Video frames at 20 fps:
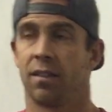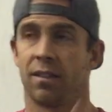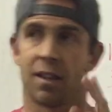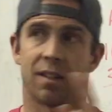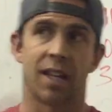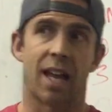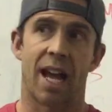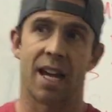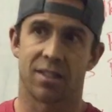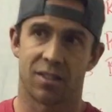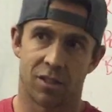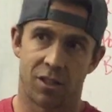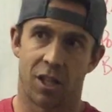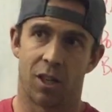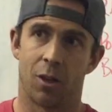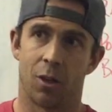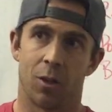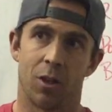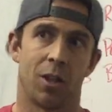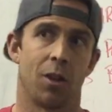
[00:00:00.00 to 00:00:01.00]
the last
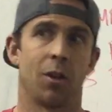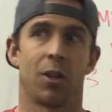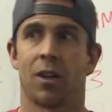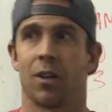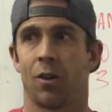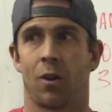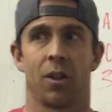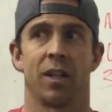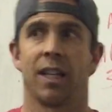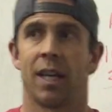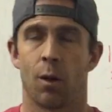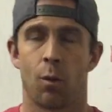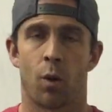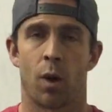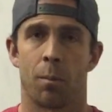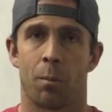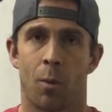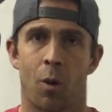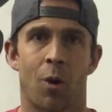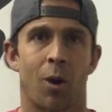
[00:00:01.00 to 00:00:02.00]
2, you can only get
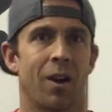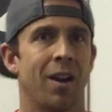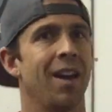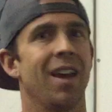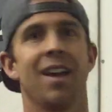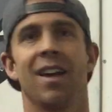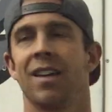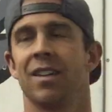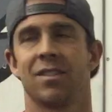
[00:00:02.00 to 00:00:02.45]
1 more.